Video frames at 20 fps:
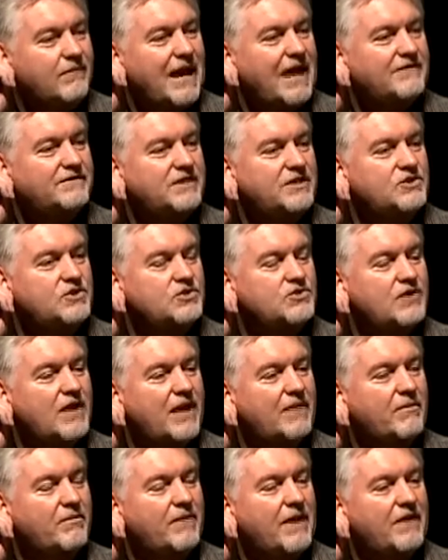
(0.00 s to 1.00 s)
Math teacher's
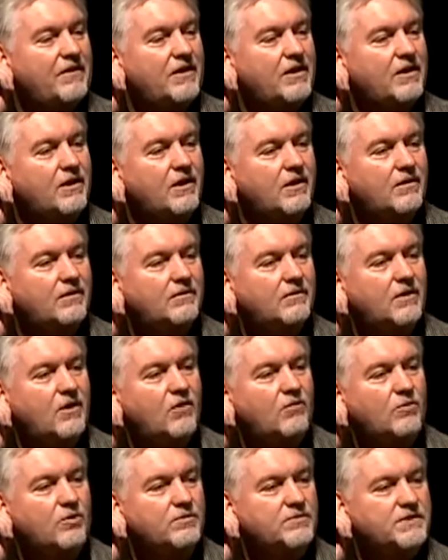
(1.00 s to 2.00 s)
dragging me by the ear.
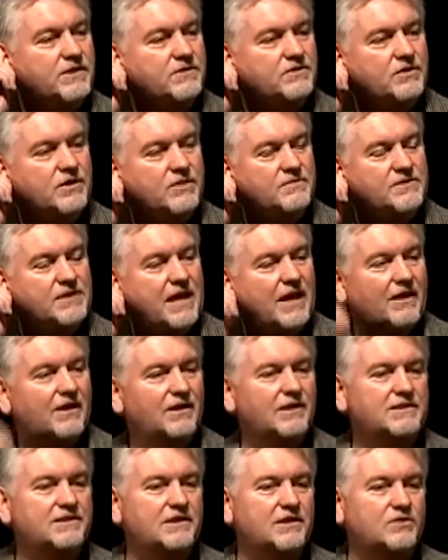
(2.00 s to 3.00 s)
Homeroom teacher comes out
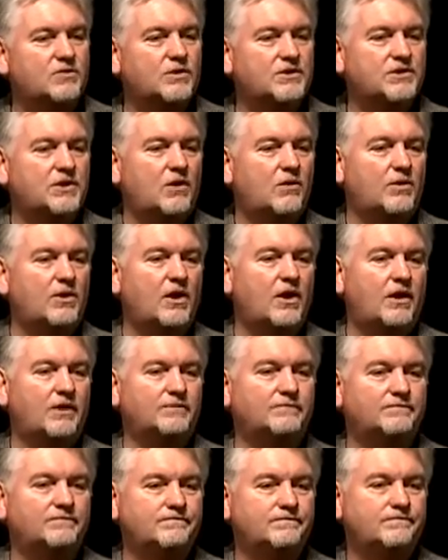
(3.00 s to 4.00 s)
and he says, what's going
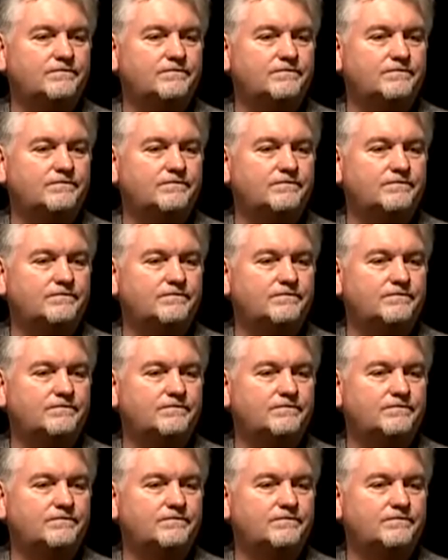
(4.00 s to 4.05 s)
on?